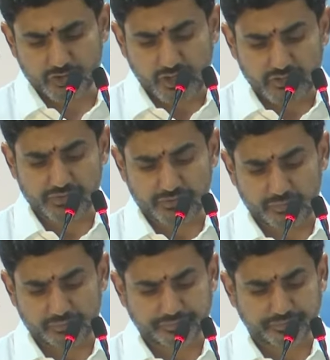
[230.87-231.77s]

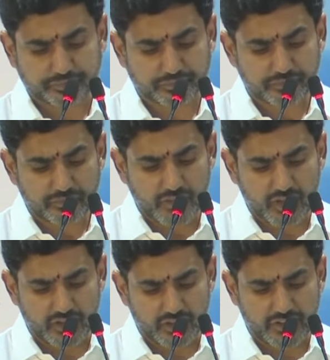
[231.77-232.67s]
transform
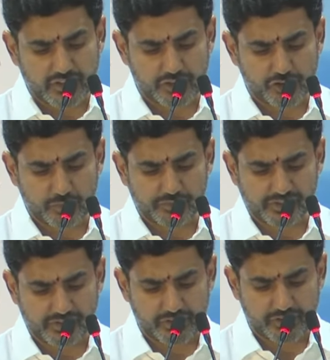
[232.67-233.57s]
and create jobs
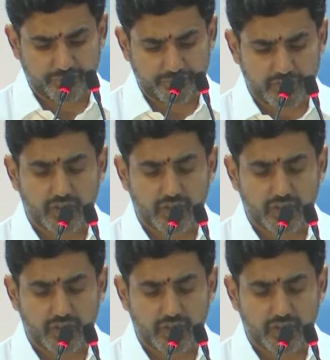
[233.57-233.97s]
as a region.